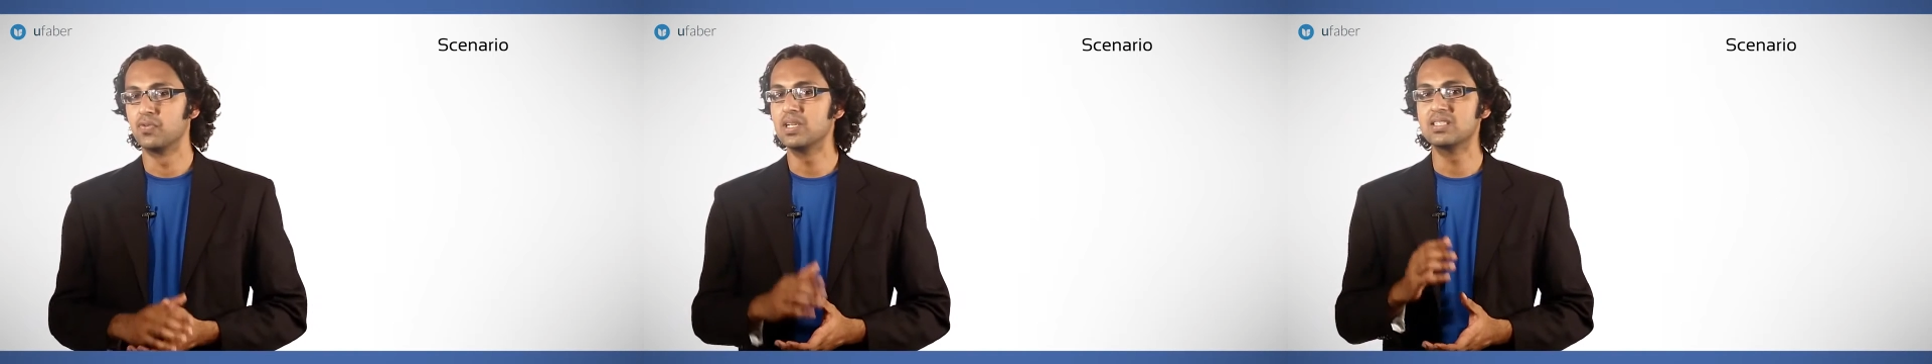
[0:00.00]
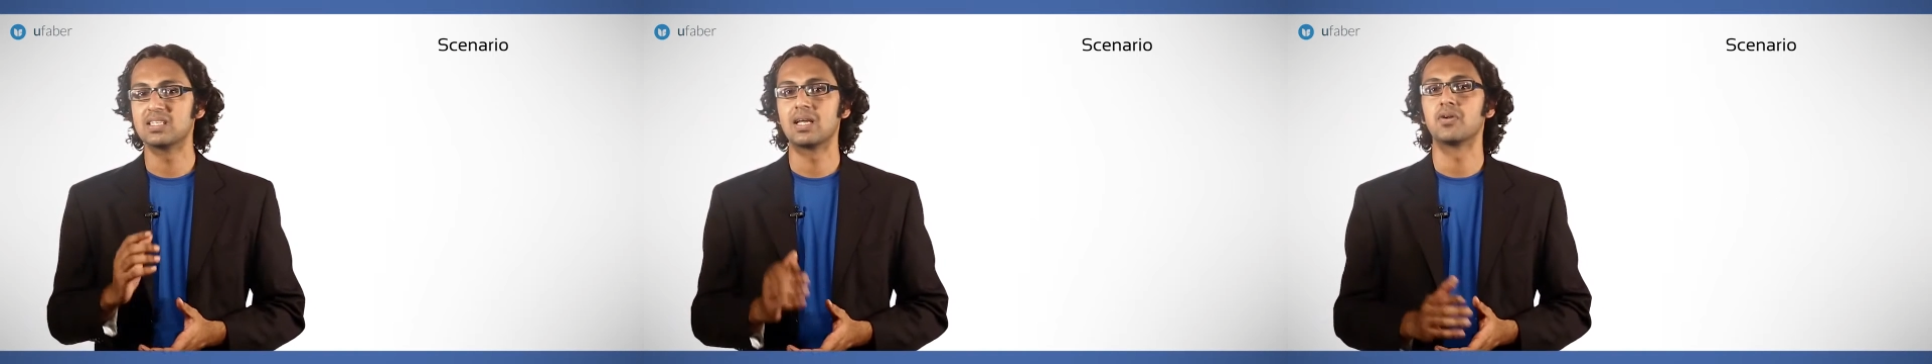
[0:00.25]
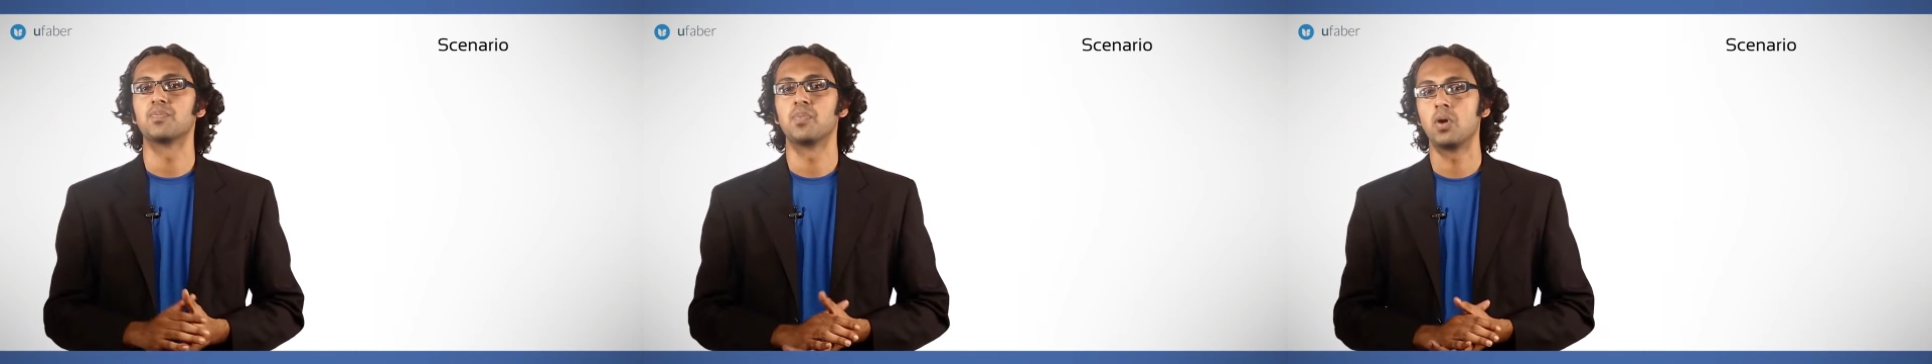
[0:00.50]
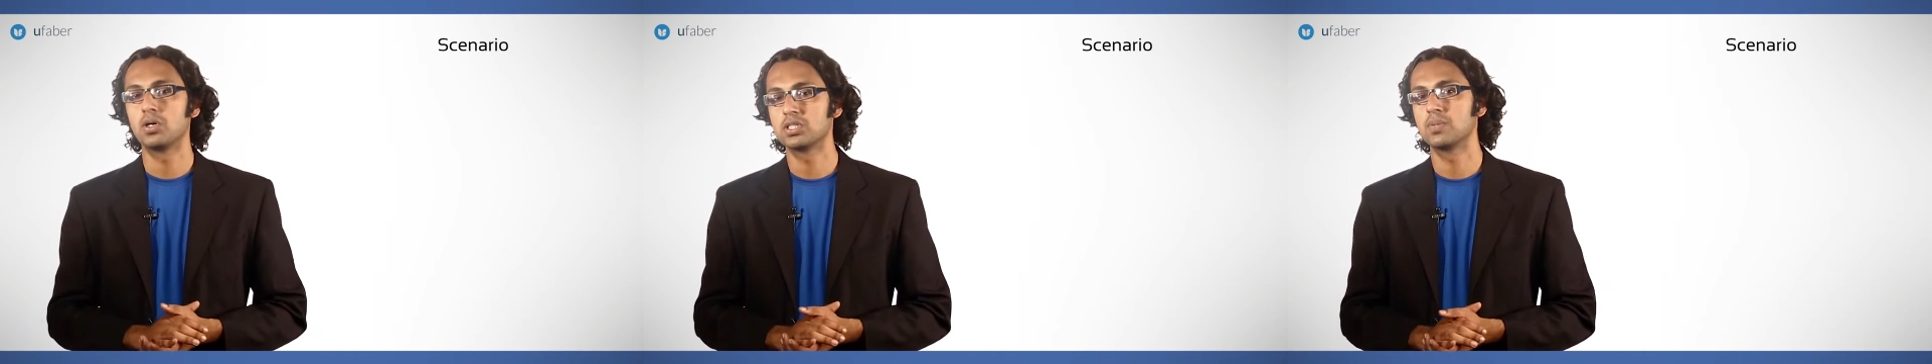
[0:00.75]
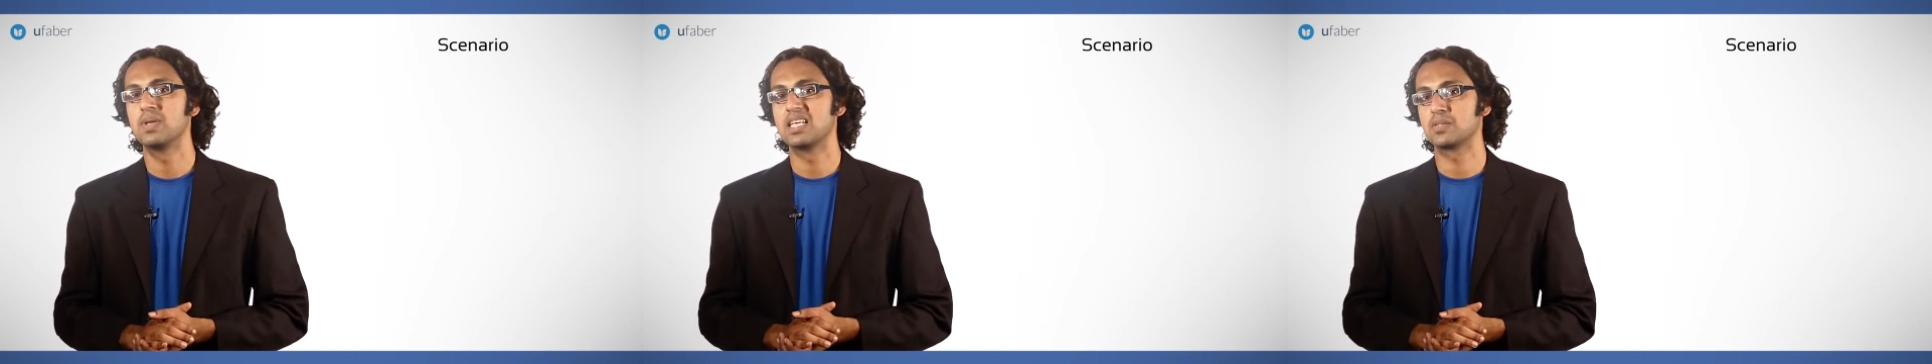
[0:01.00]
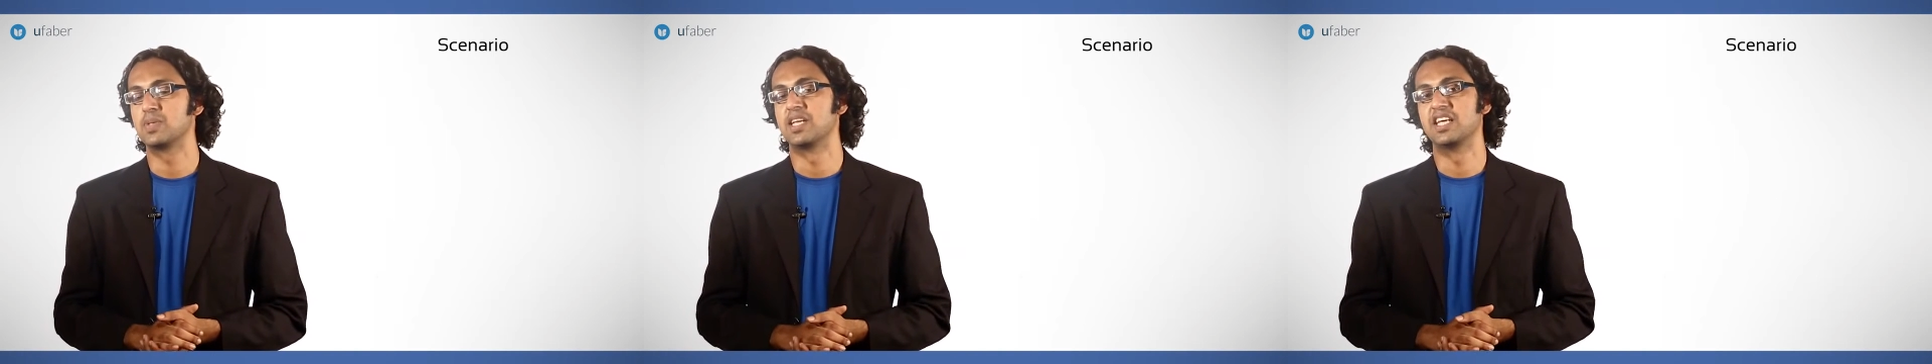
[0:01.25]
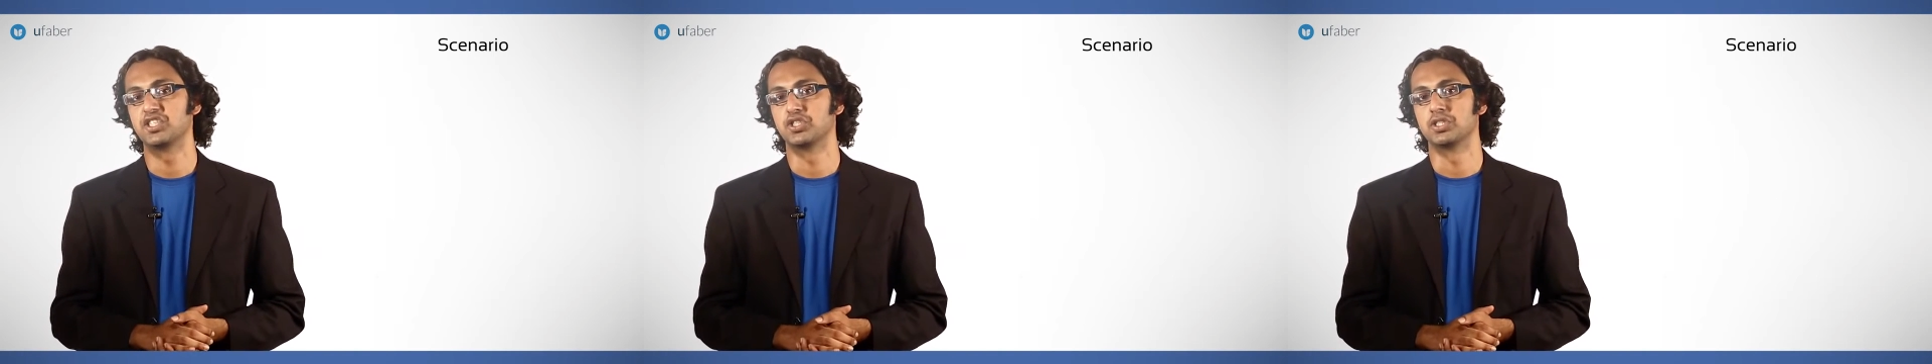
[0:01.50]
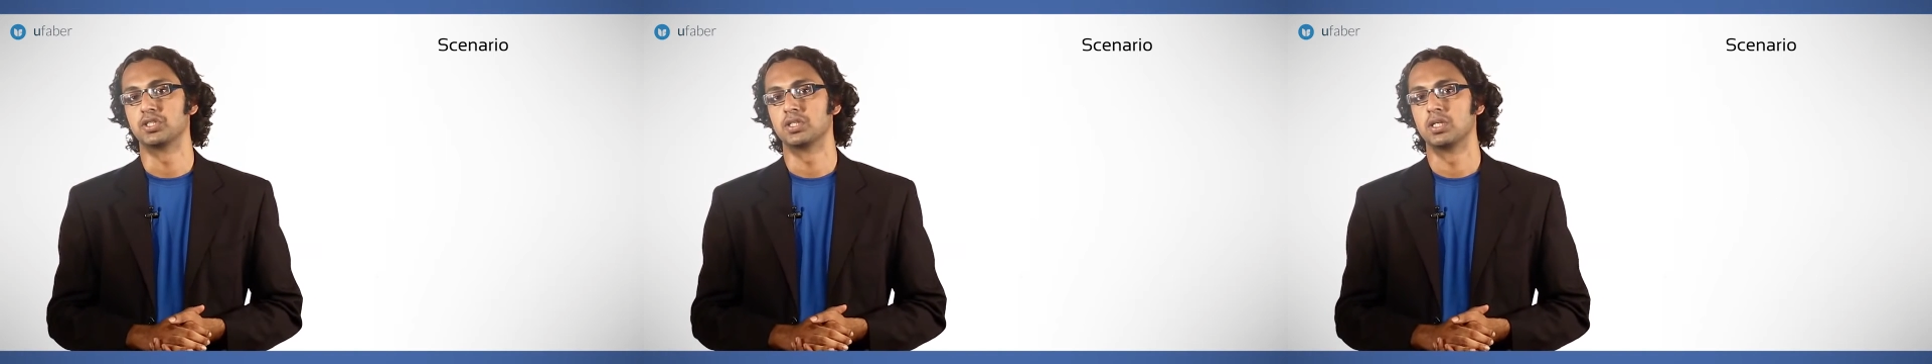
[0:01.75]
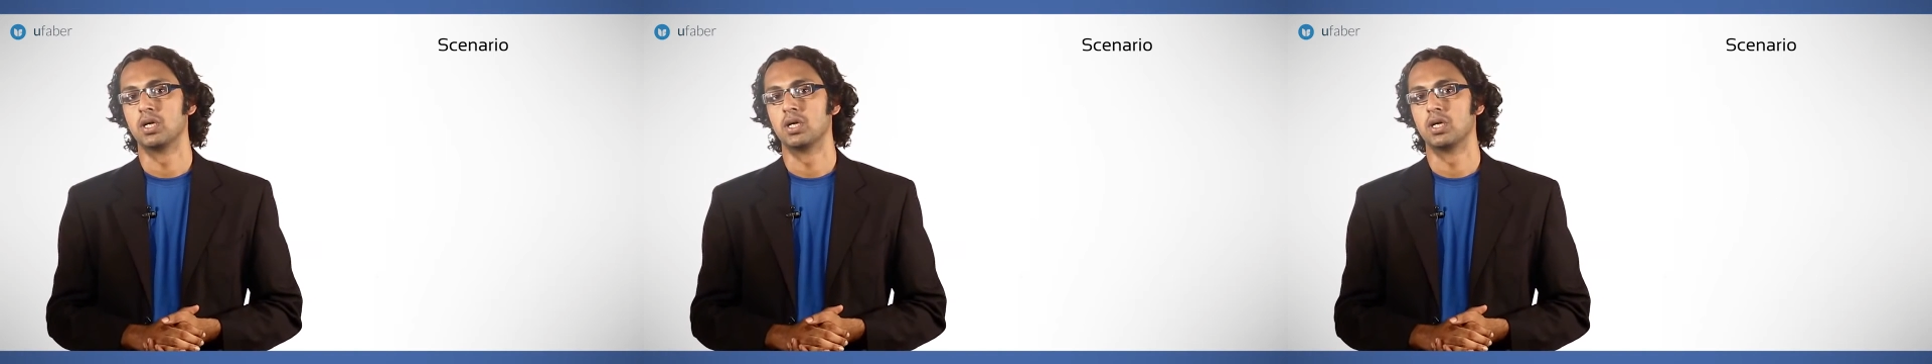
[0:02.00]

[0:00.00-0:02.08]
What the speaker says: and reason out a possible explanation